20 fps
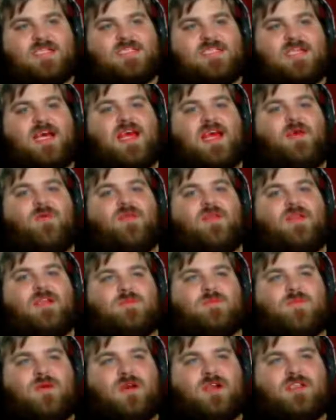gonna say
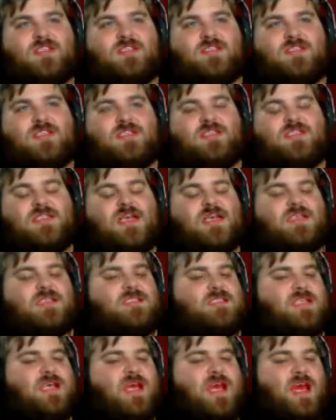with as much
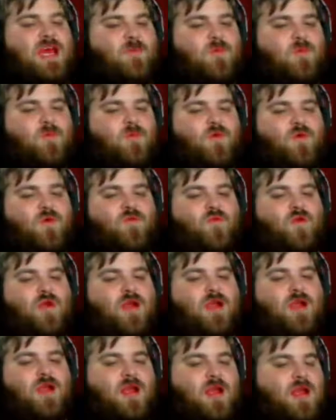success as they had with
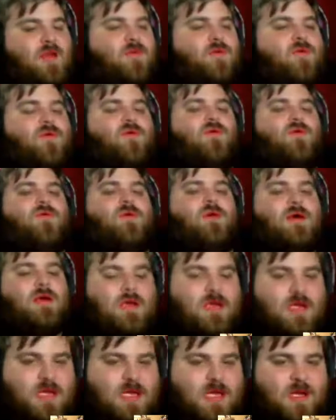Wolverine and Deadpool,
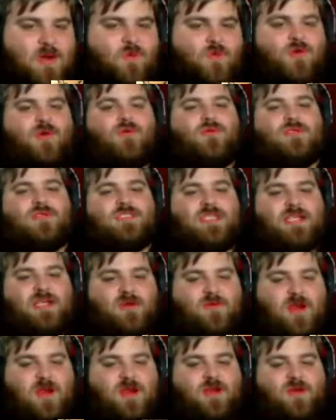we're gonna see a
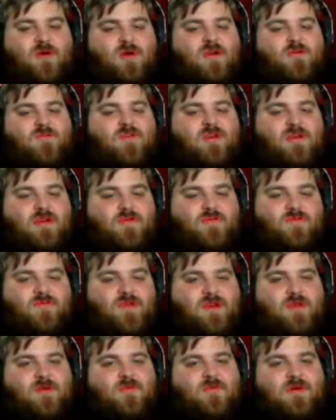rated R
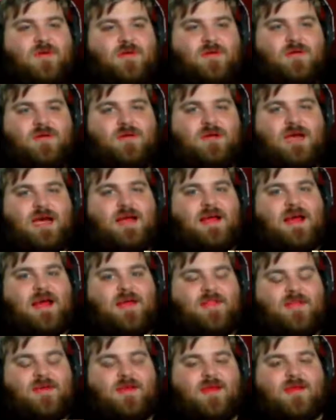Venom. I
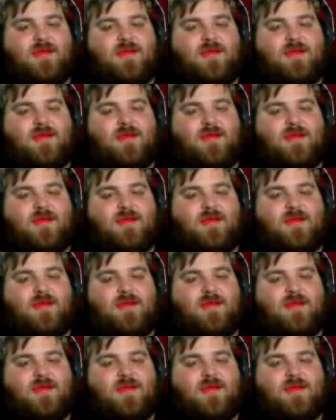think.